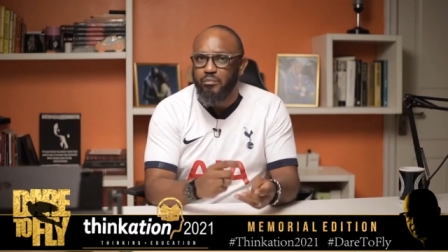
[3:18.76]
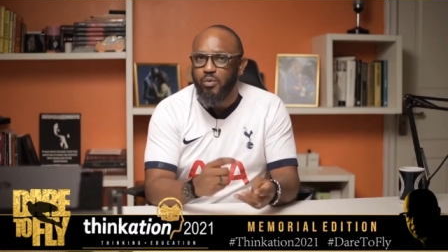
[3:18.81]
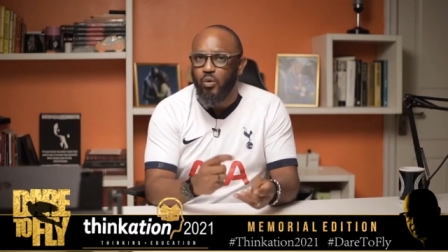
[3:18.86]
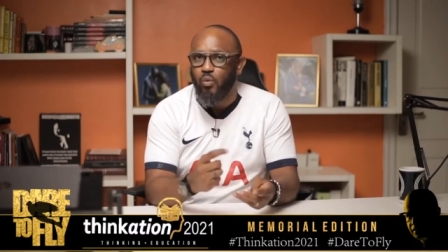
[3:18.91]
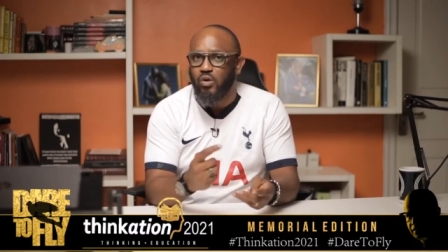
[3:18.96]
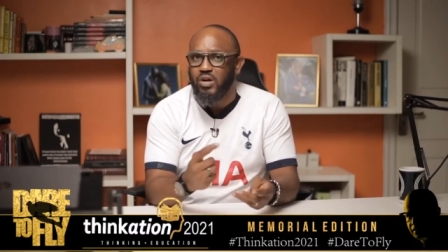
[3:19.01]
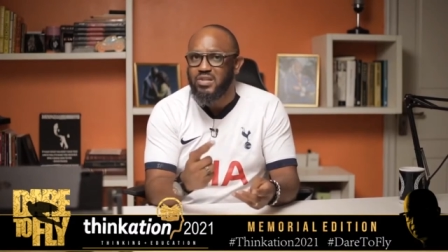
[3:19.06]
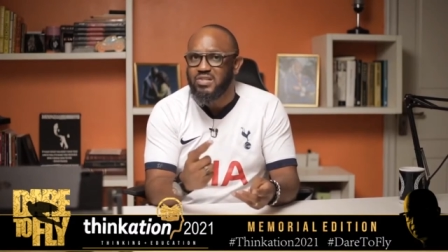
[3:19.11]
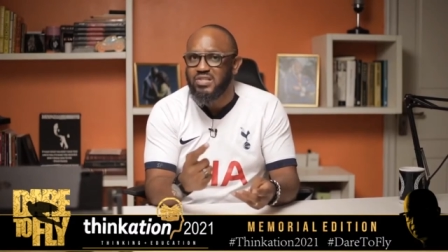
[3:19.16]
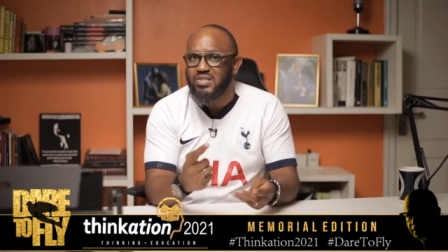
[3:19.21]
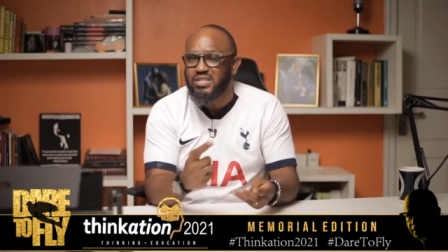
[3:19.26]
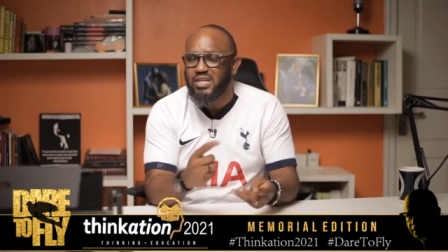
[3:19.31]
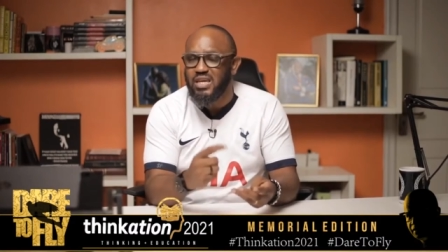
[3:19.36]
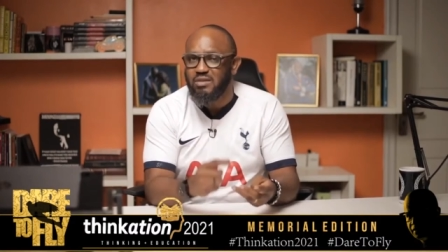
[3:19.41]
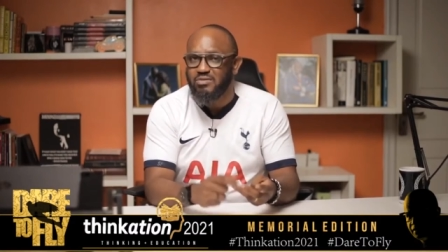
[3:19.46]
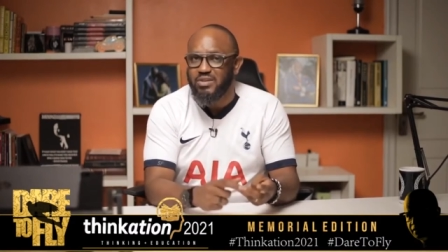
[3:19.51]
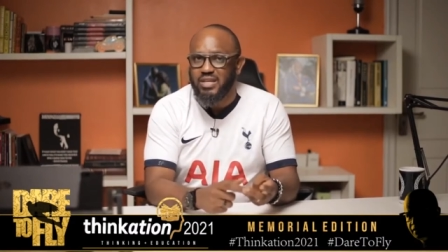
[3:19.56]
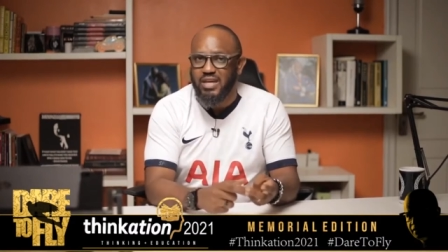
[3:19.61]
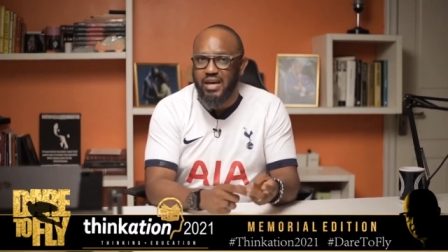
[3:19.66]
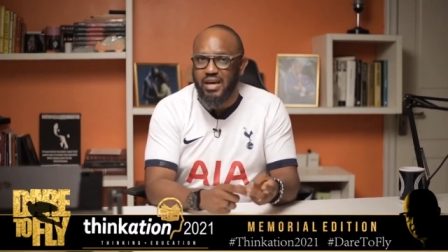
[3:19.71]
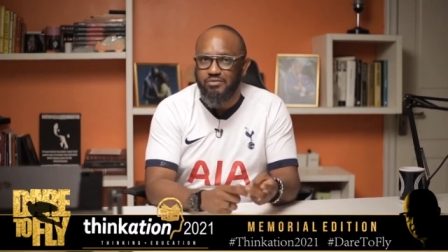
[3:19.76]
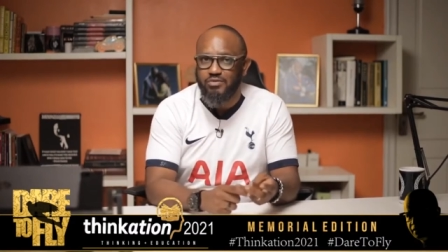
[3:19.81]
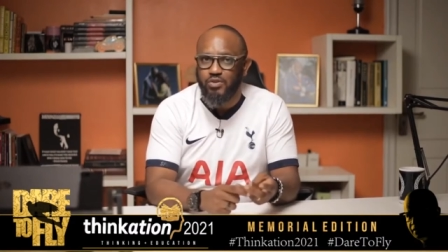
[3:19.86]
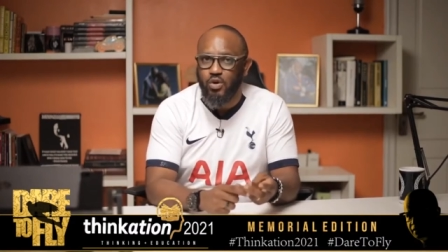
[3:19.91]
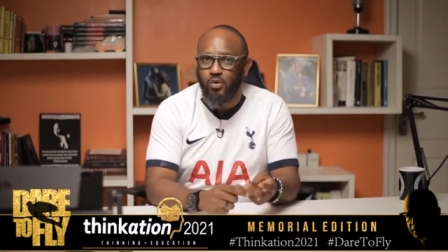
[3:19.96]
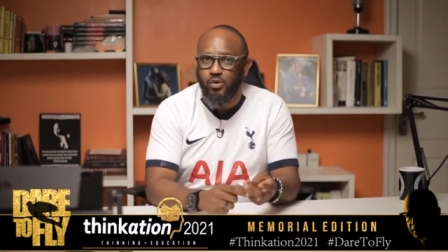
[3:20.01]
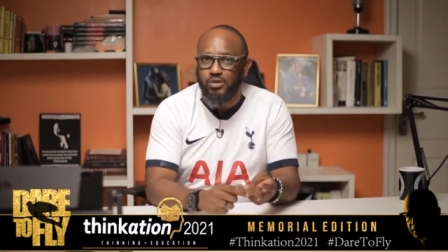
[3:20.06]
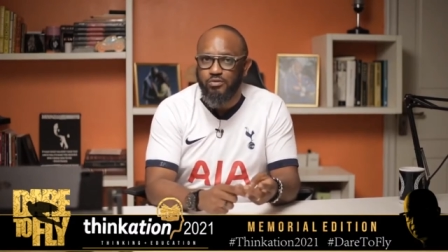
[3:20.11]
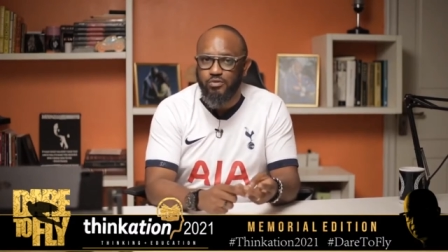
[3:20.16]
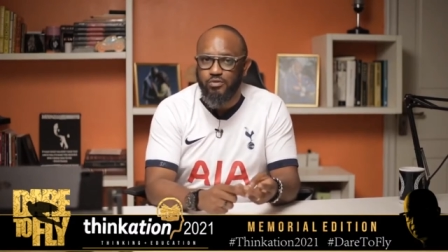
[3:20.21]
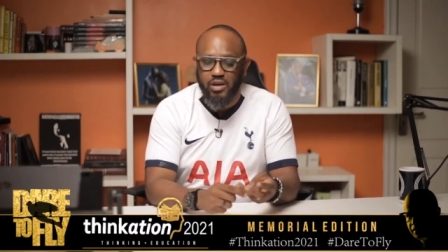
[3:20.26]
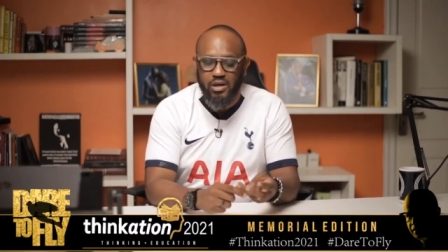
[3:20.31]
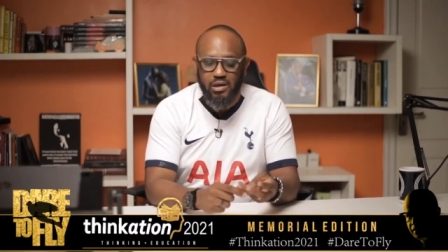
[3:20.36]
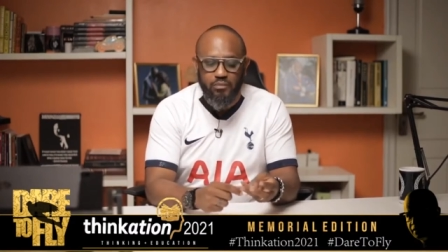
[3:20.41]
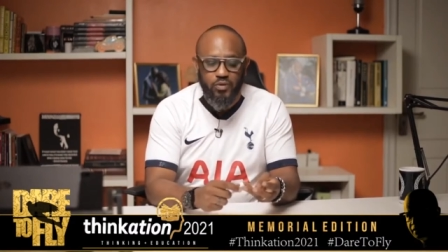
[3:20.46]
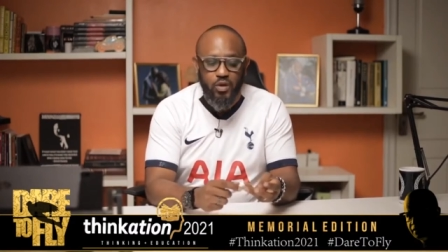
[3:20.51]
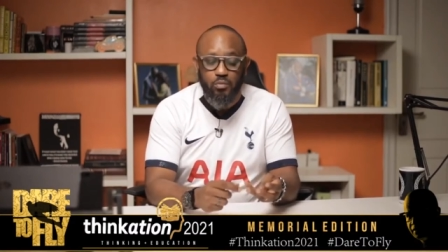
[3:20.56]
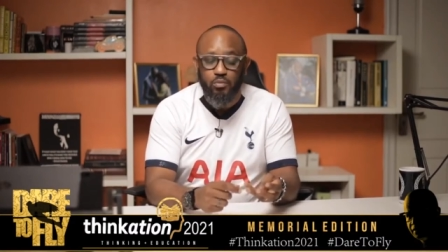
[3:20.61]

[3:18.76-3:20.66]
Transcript: But what does David have going for him?